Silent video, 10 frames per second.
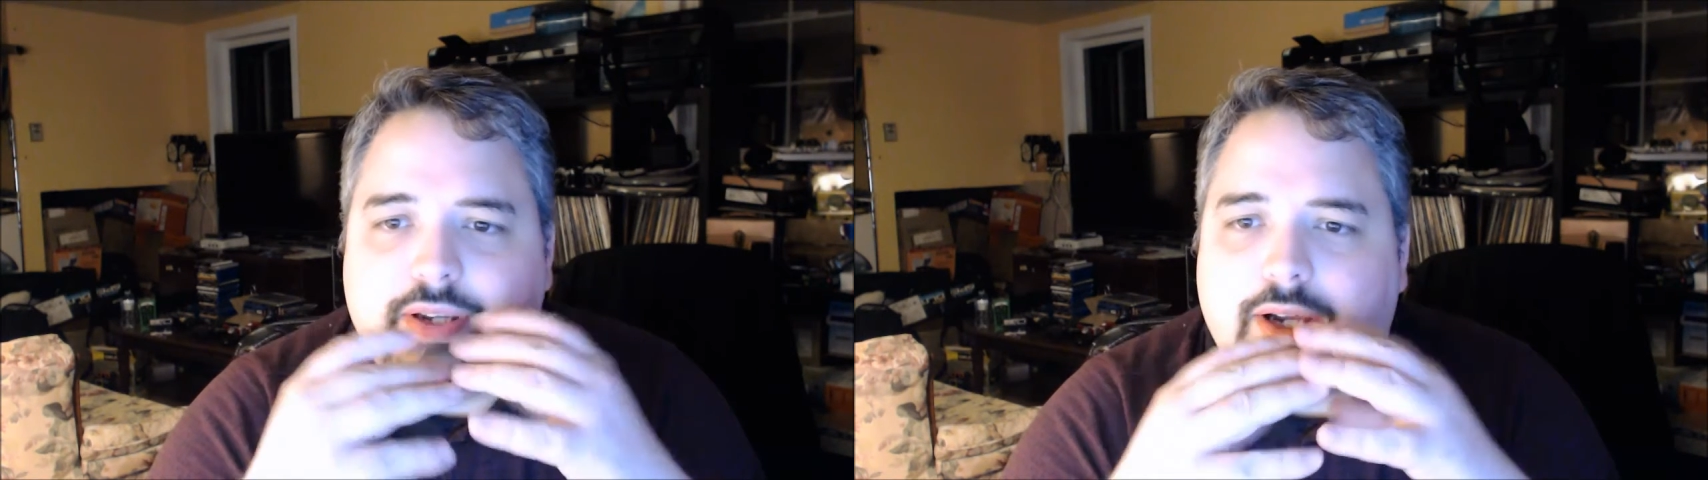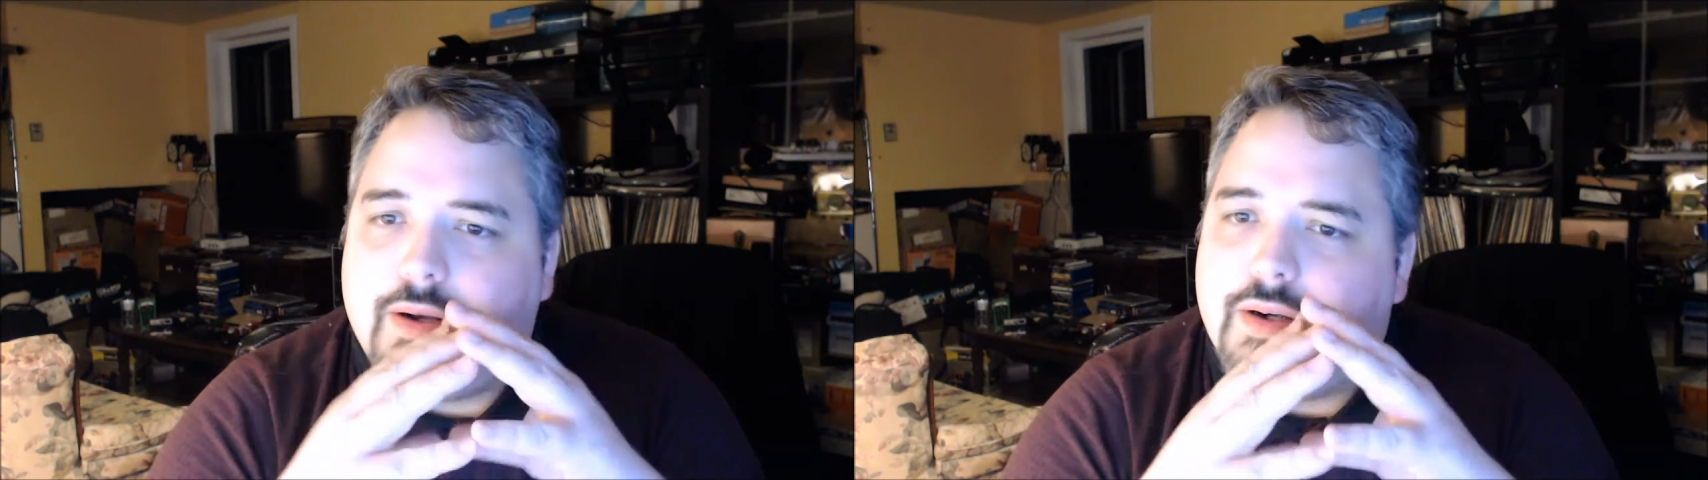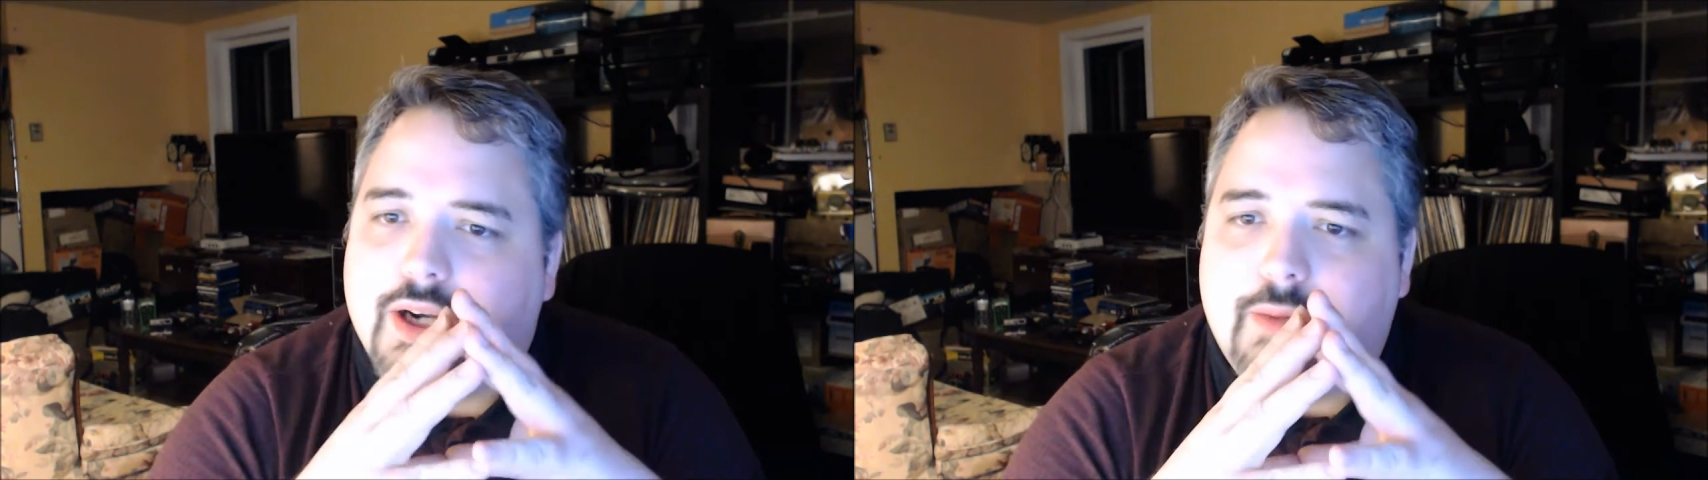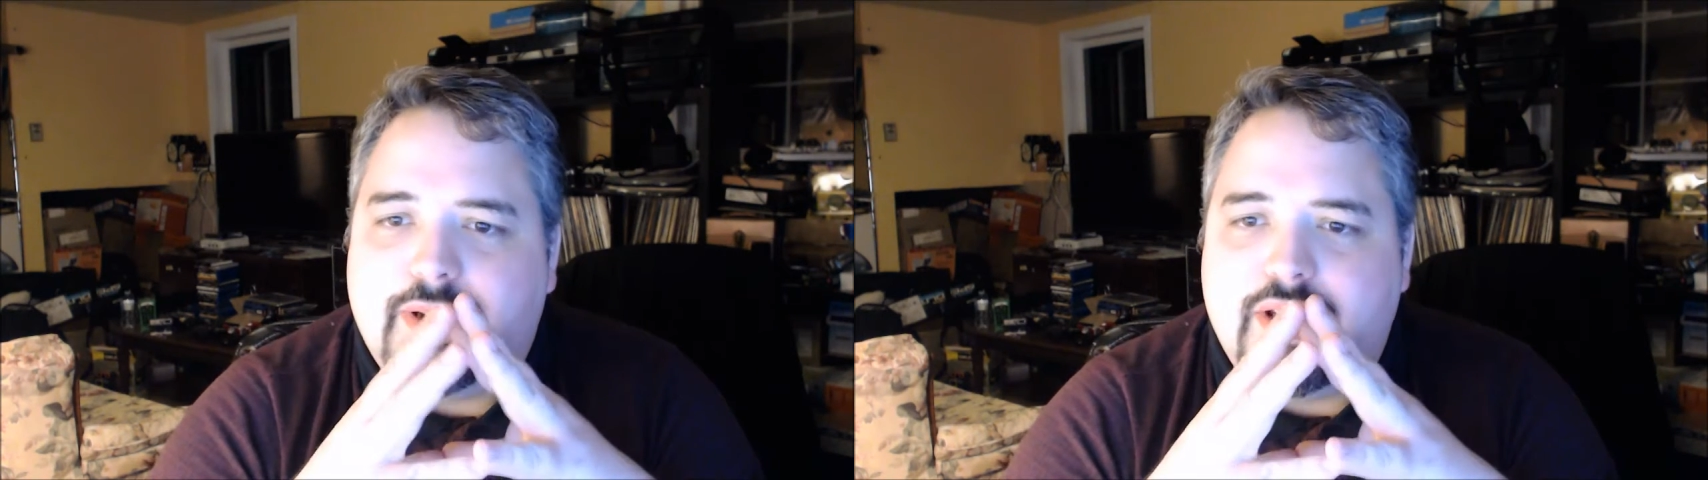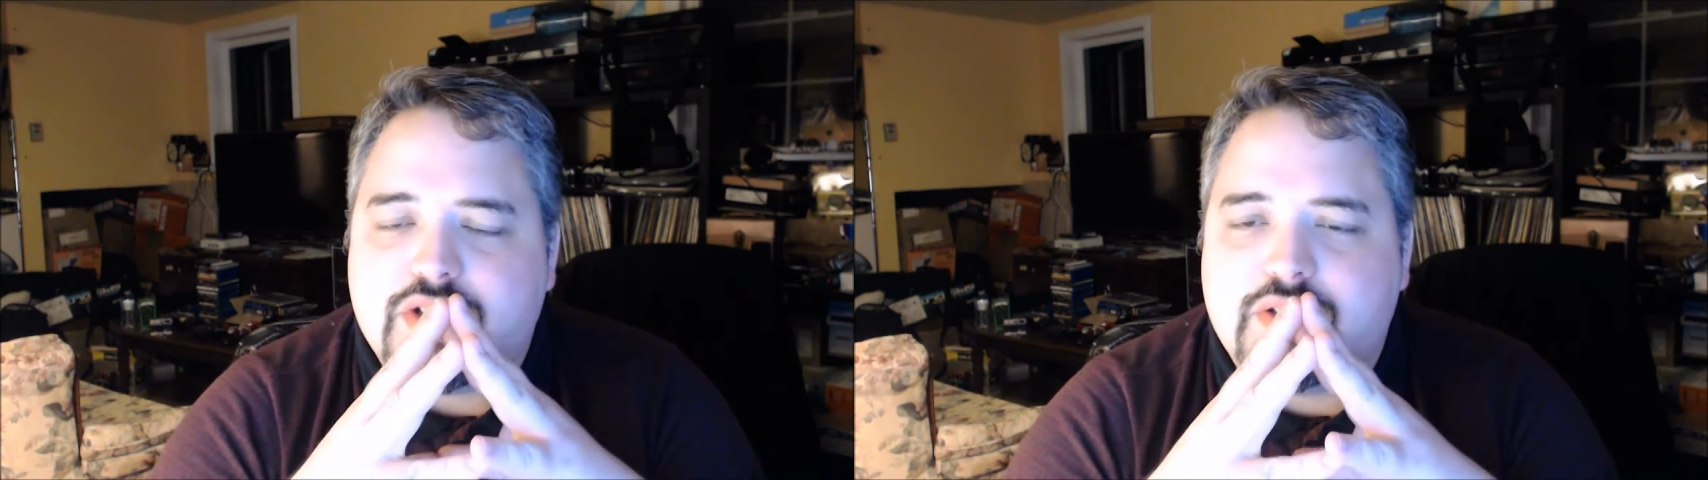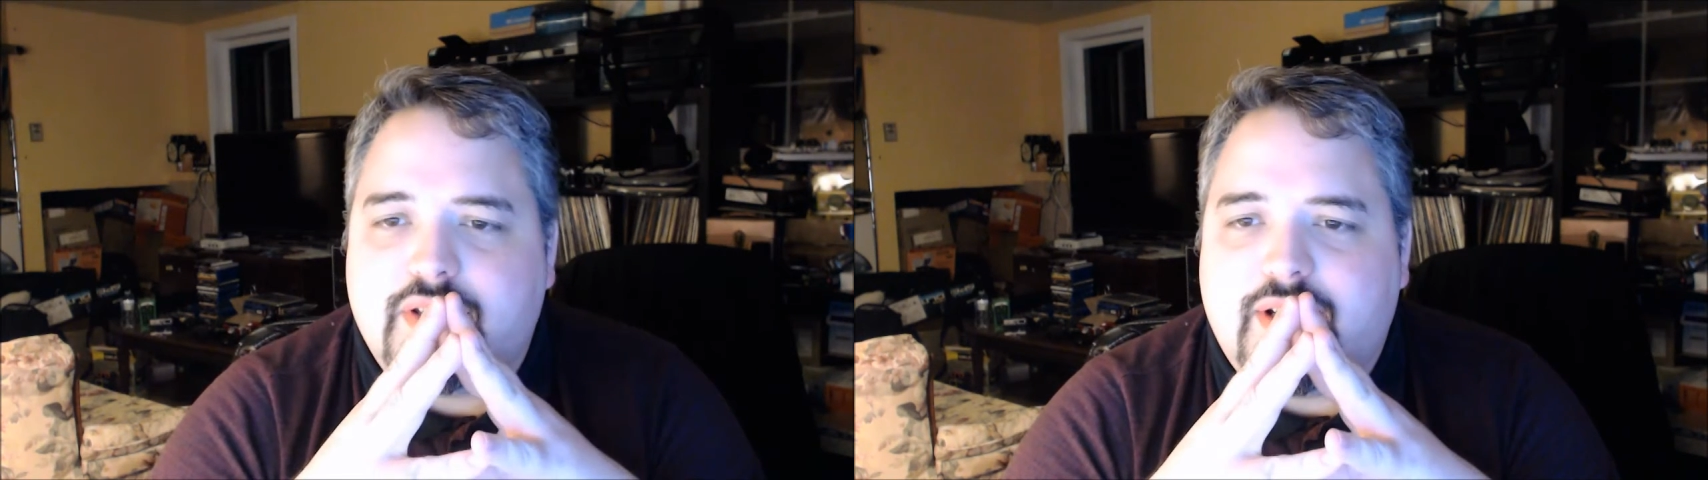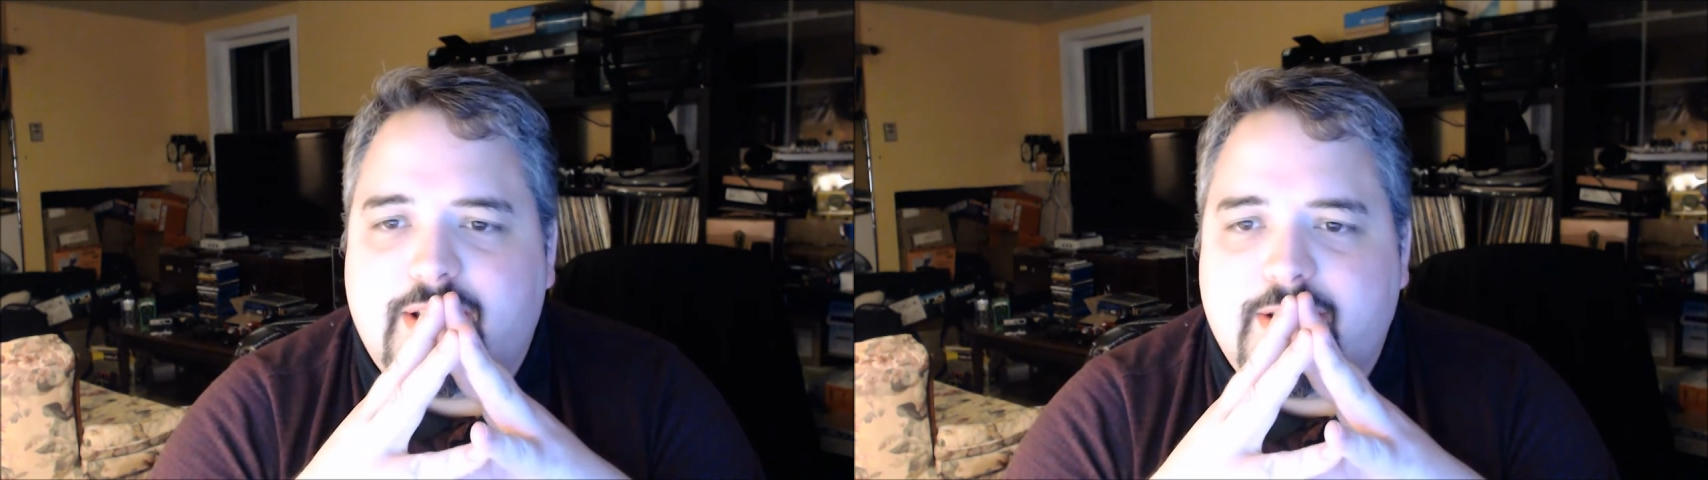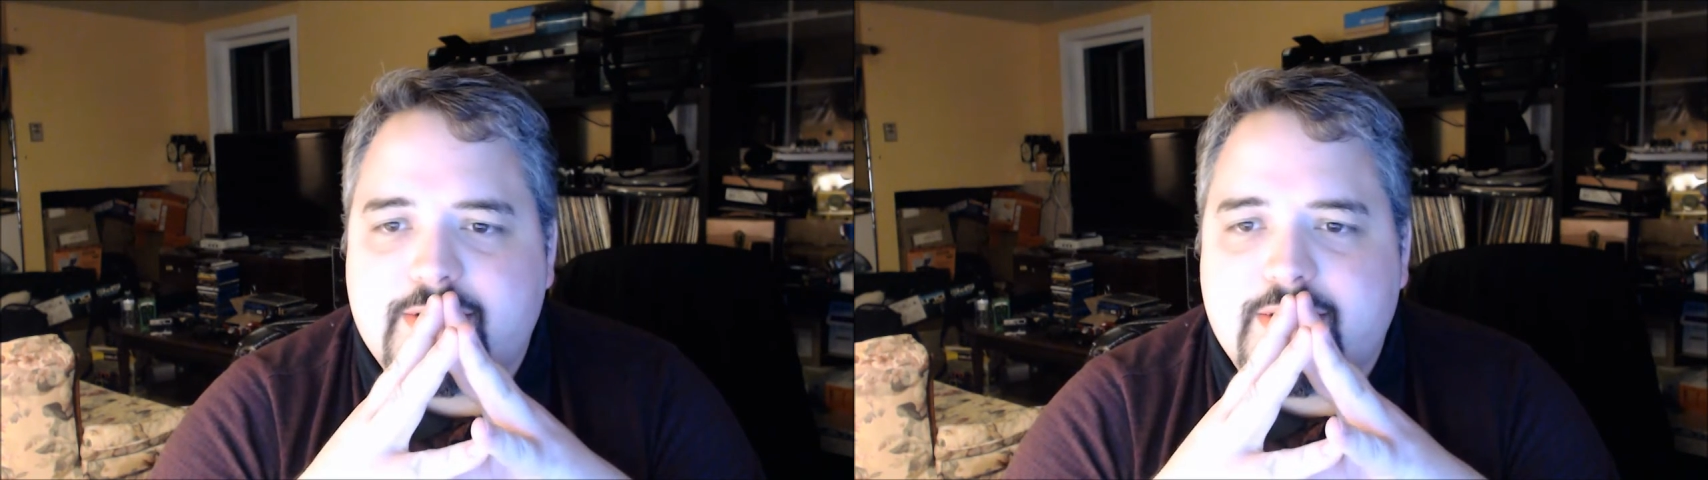carbonation that it
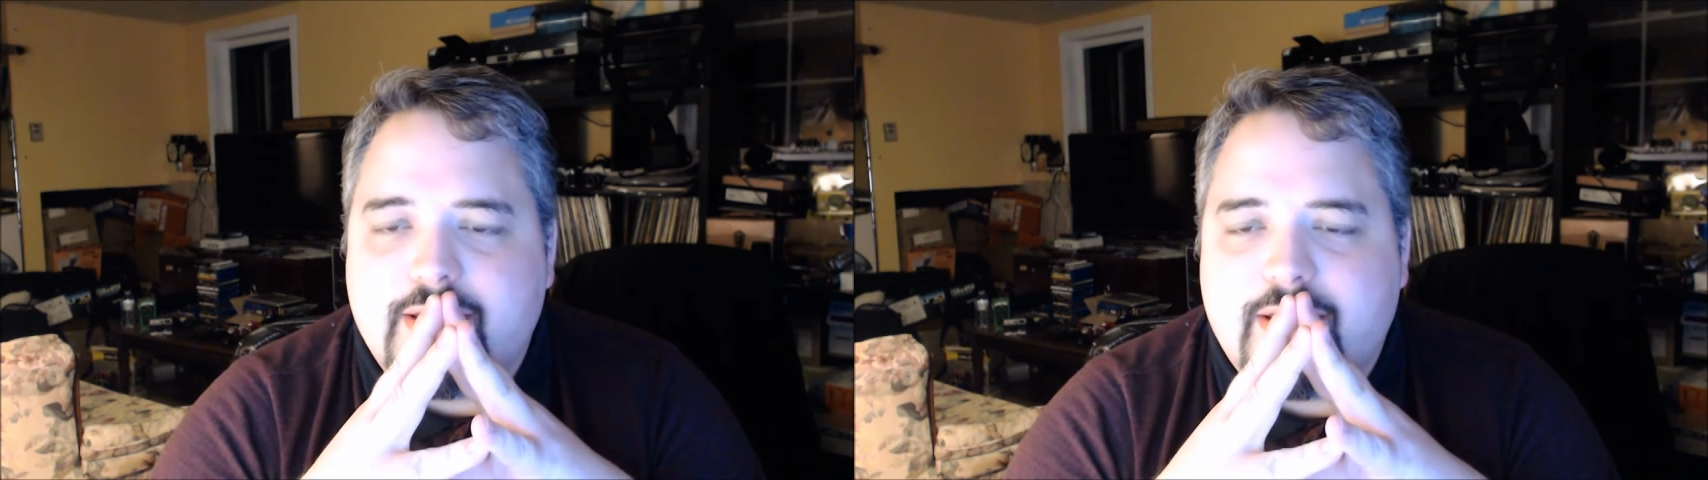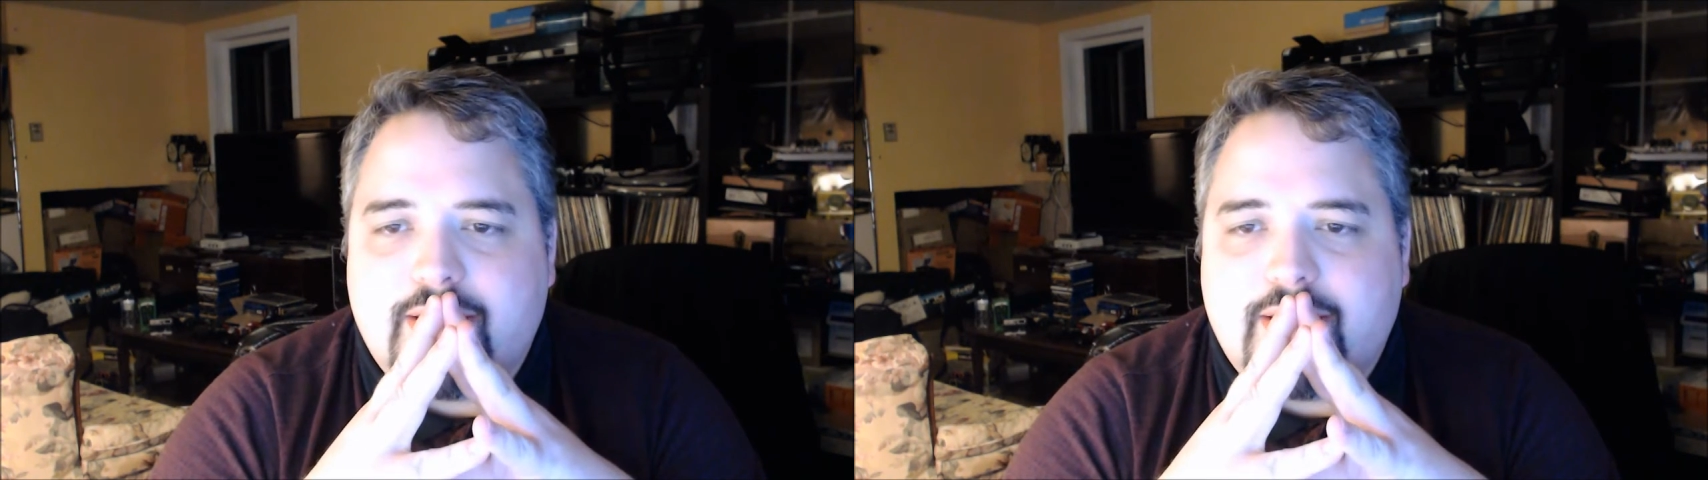has,